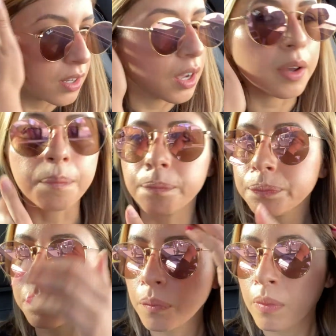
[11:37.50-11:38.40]

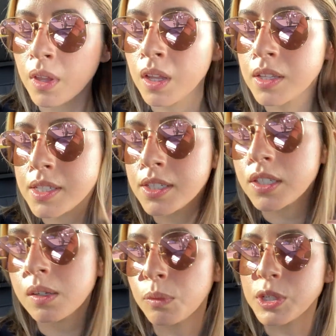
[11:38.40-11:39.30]

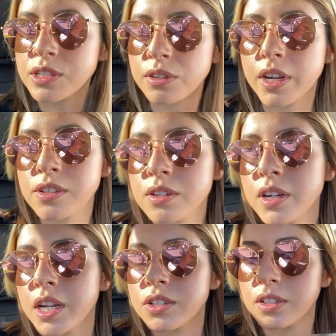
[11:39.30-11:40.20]
tinted moisturizer,
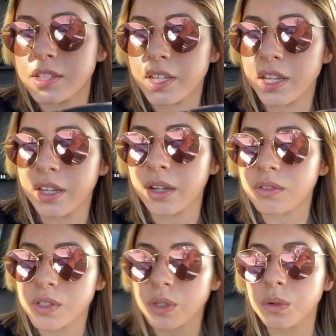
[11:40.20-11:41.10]
I should say it now
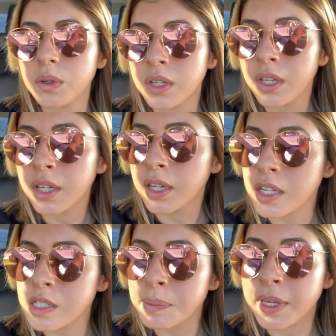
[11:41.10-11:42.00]
too,
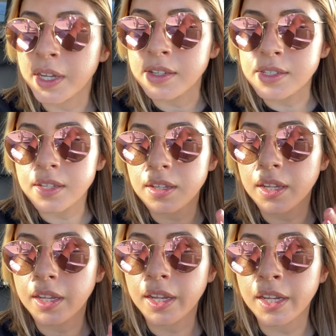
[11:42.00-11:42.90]
is because
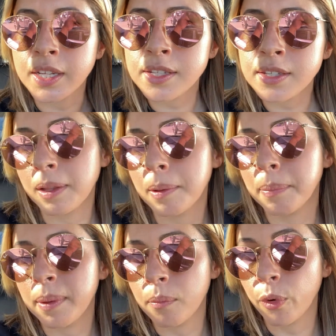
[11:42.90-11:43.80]
it is a
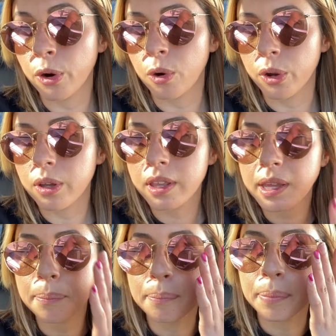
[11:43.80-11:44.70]
bit more oily,
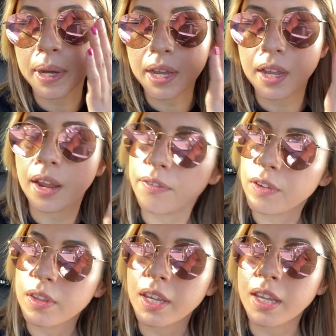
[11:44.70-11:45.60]
but I
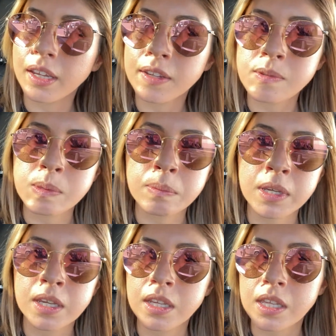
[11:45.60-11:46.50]
feel like it gives
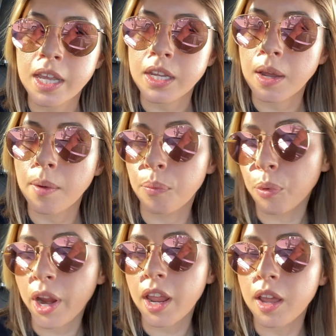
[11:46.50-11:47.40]
me like
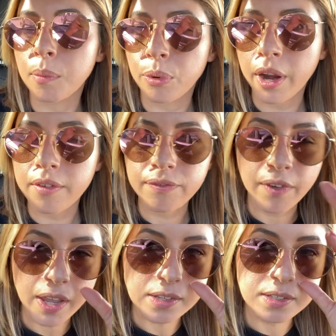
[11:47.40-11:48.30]
a bright
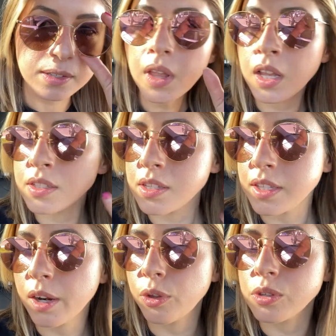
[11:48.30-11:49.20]
face, and since
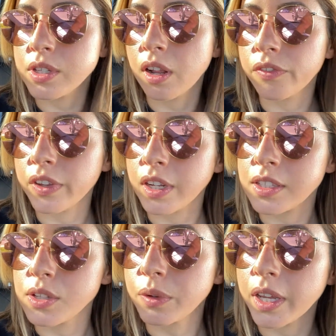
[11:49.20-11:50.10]
I don't use it often,
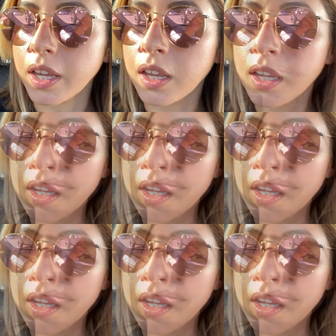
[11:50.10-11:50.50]
it's okay.